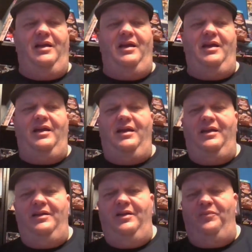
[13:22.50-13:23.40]

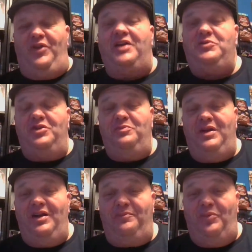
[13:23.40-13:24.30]
and that's when you
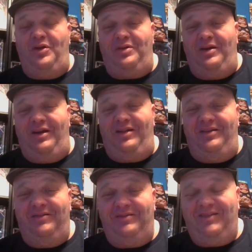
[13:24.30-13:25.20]
meet up with uh,
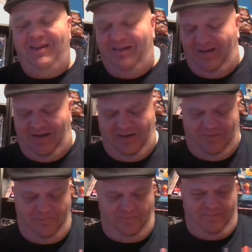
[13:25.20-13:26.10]
ah,
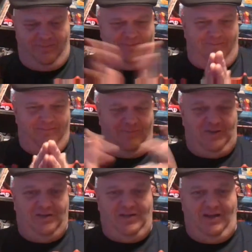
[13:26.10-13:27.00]

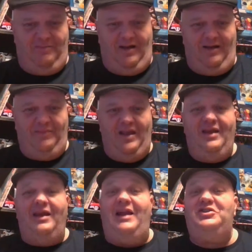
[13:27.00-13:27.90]
what's his name? Uh,
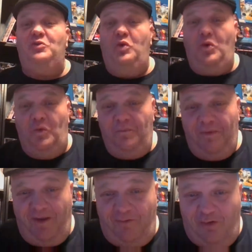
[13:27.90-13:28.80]
Agent Wu,
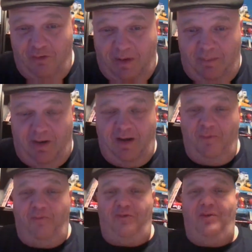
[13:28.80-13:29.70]
if you remember
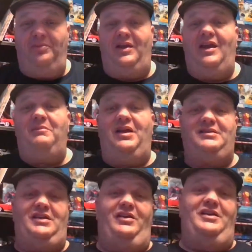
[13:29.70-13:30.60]
him from the Ant
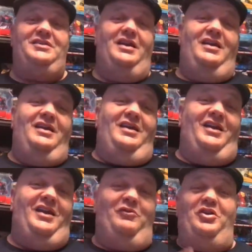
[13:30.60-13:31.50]
Man series.
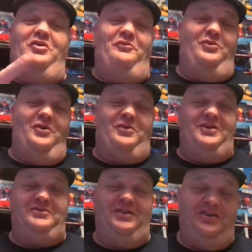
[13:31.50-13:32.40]
And one of the good
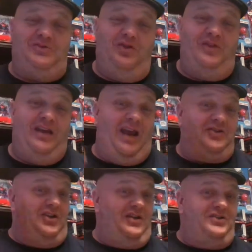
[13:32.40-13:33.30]
parts about this movie, he
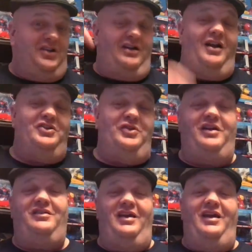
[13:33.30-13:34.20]
actually does the card
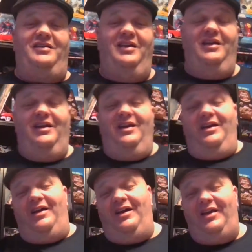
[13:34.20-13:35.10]
trick that
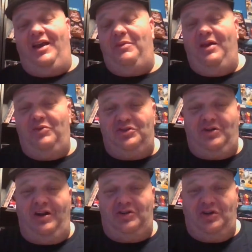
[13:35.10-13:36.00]
uh, Ant Man was
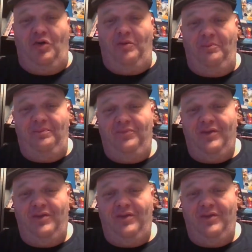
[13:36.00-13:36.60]
trying to show him